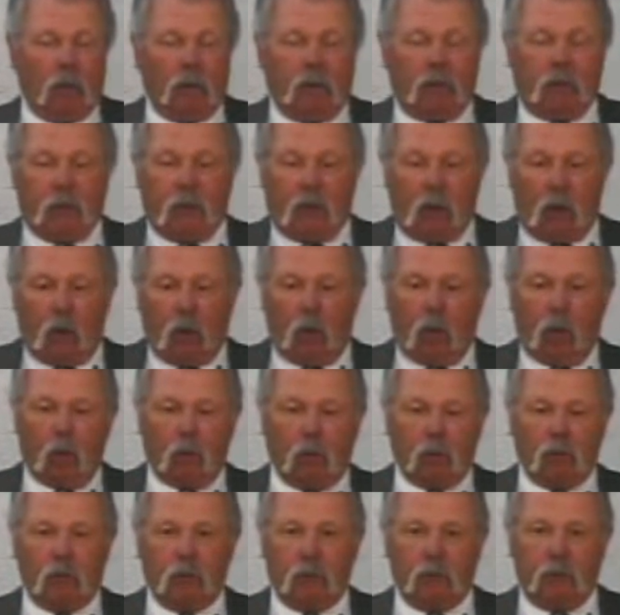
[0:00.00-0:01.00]
With the
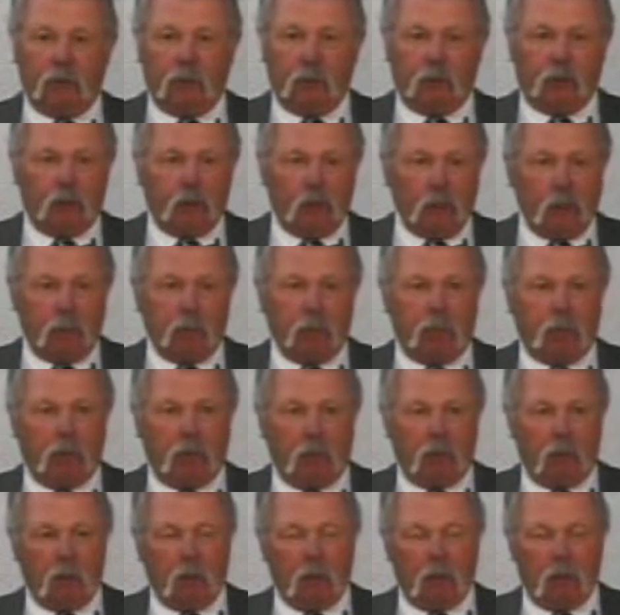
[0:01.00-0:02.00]
holes in the
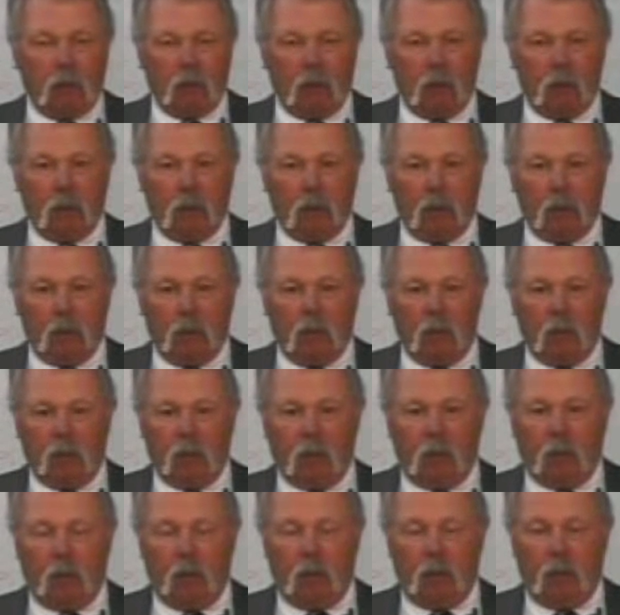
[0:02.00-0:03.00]
ship
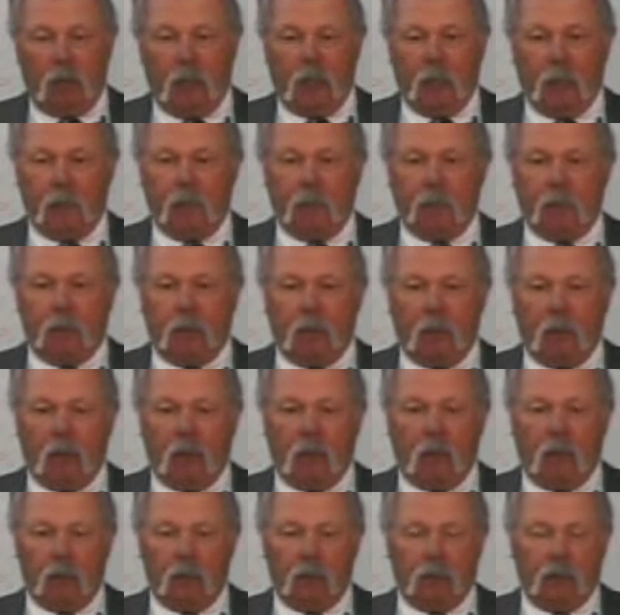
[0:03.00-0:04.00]
and
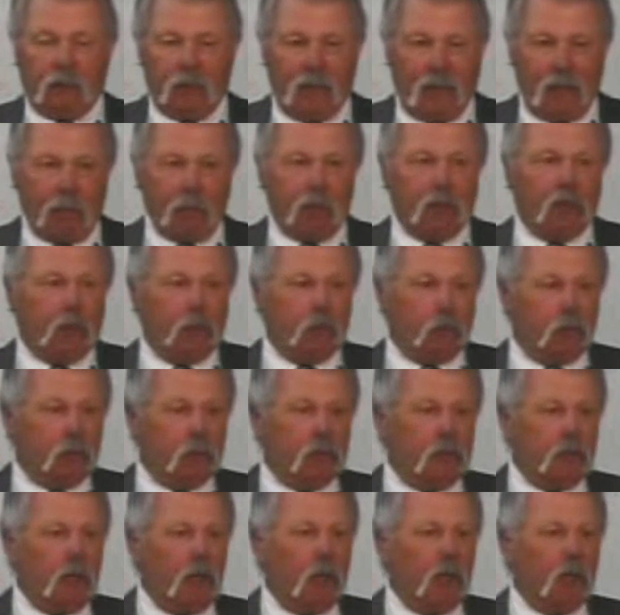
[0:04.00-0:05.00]
the damage that
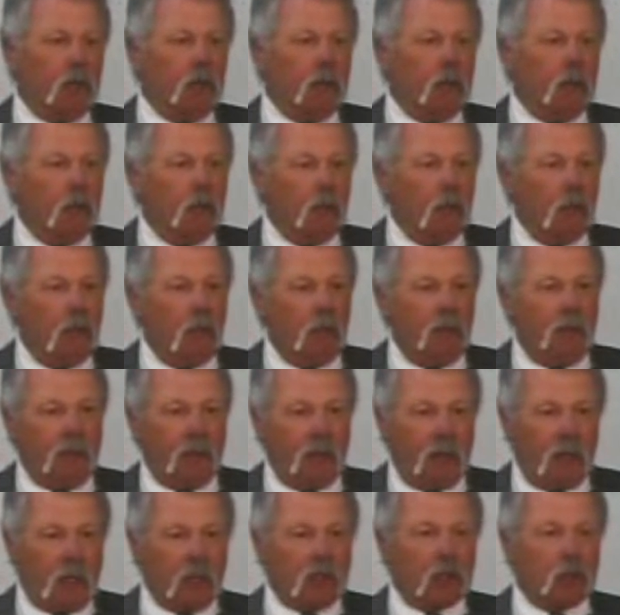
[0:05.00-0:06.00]
was done,
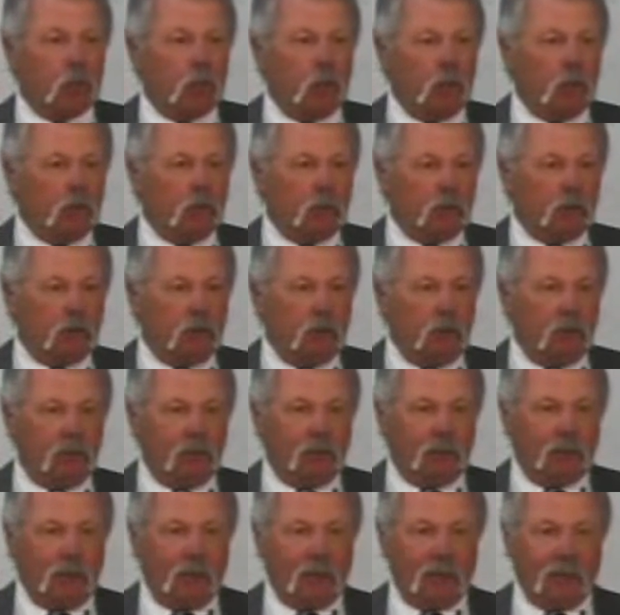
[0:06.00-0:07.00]
the
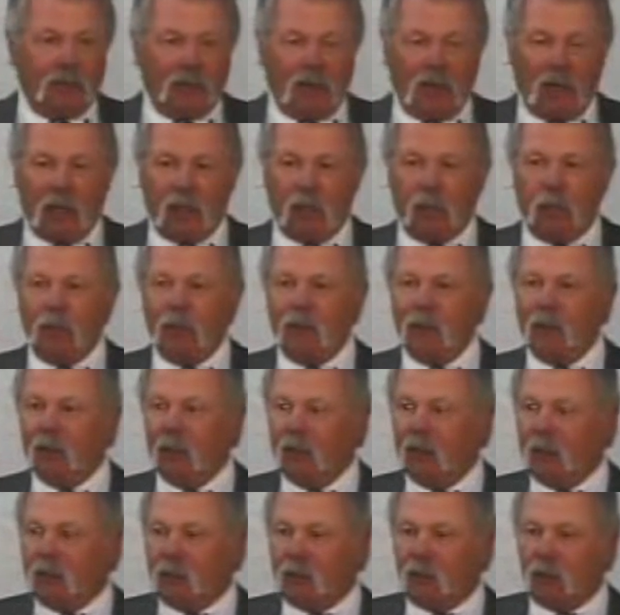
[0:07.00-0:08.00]
experts said it had to be
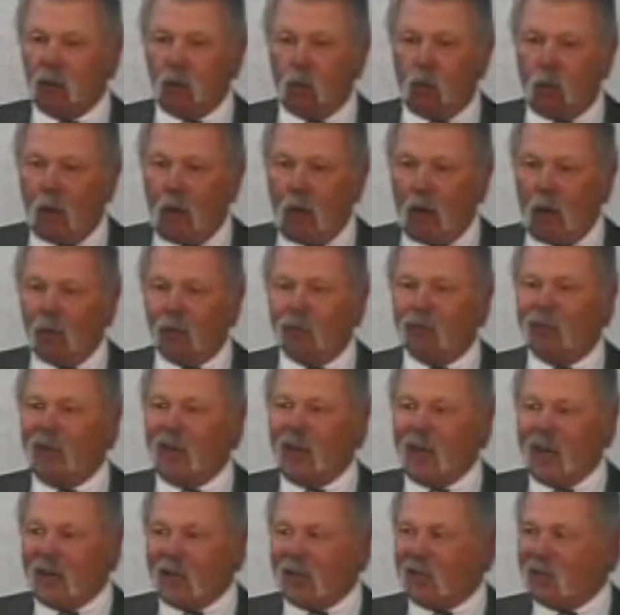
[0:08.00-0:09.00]
at least 12
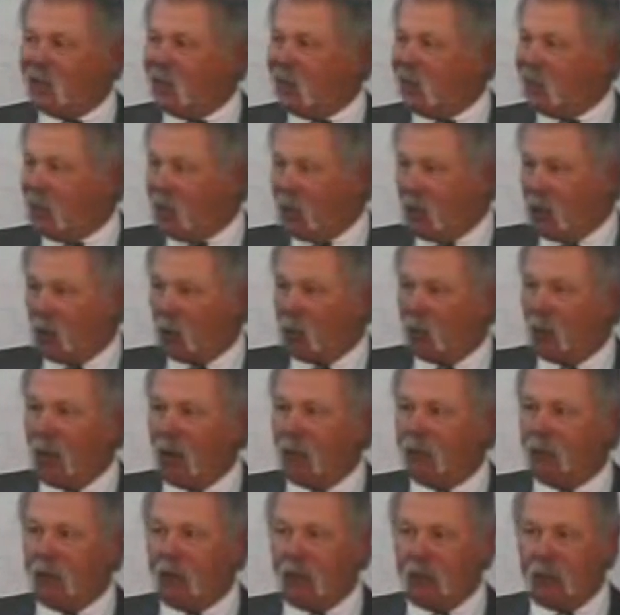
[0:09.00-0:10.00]
to 18
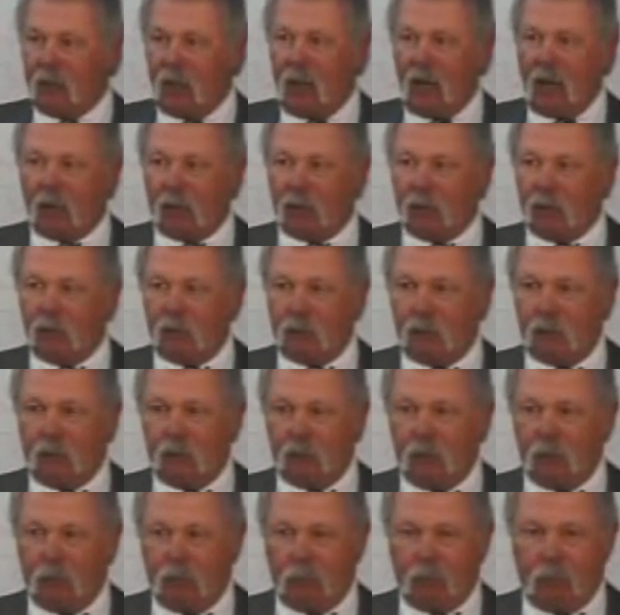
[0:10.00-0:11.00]
aircraft that attacked
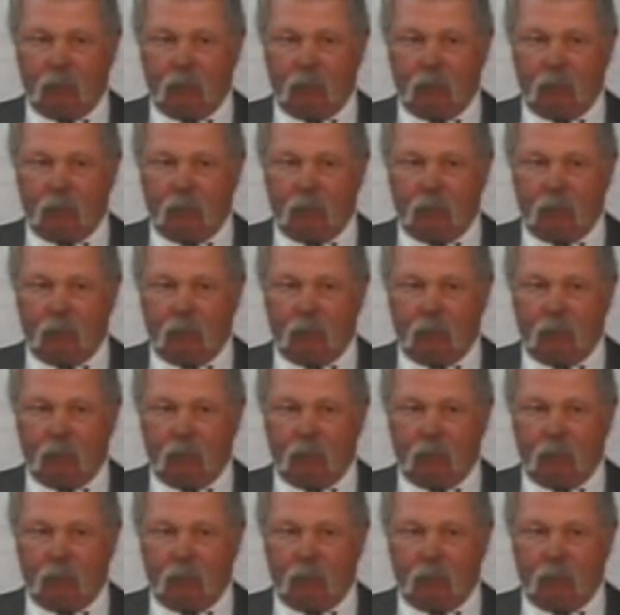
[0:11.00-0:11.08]
us.